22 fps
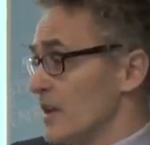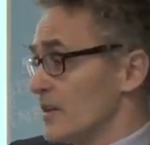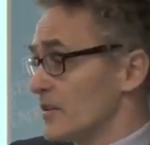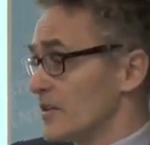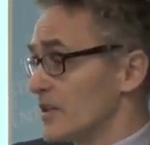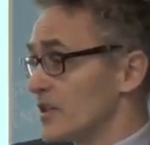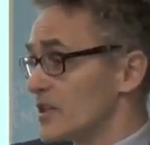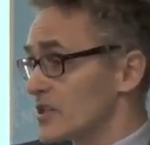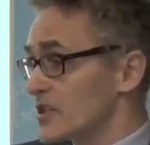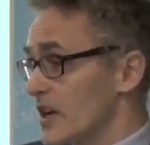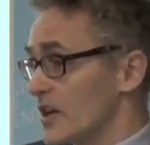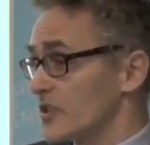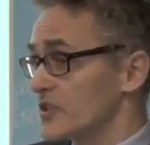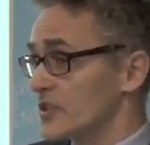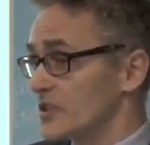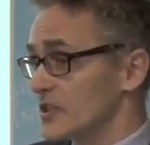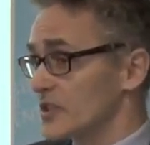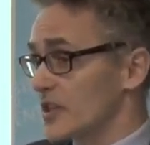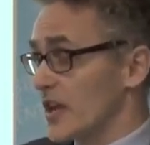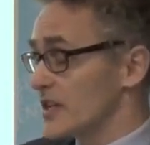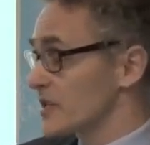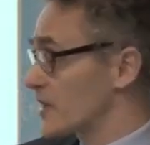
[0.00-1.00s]
The discussion
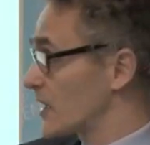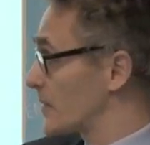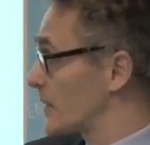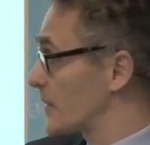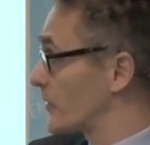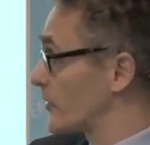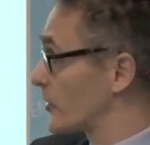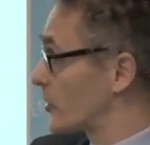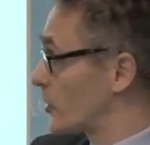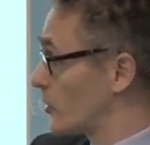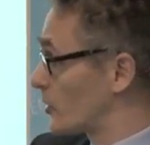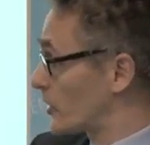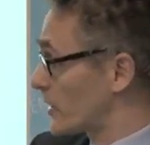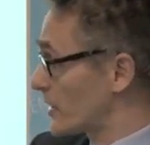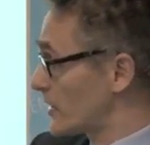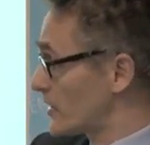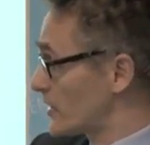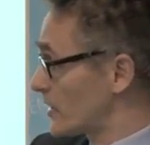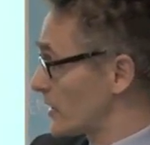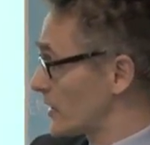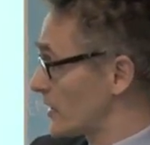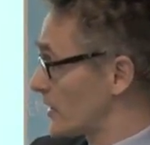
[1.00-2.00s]
today is going to be
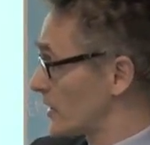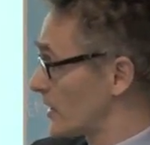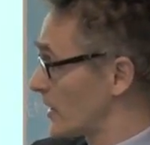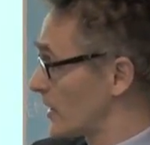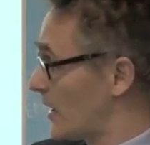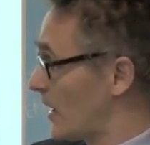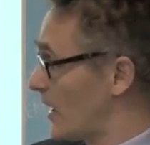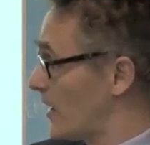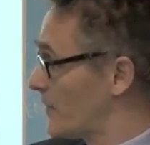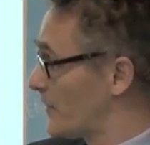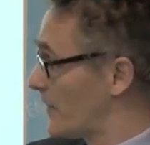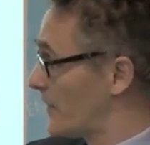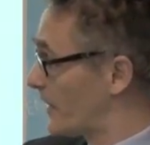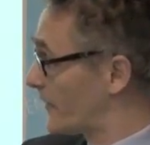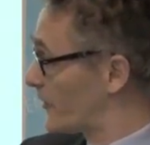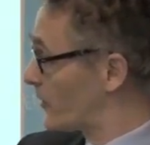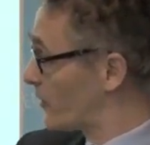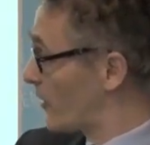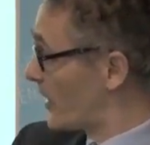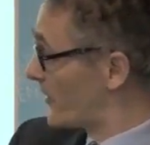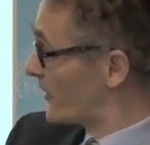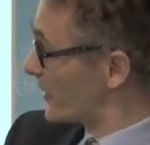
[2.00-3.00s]
recorded
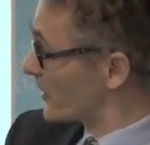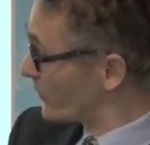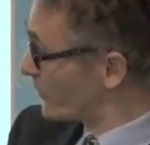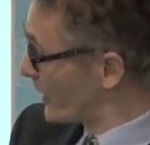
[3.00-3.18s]
for, I think,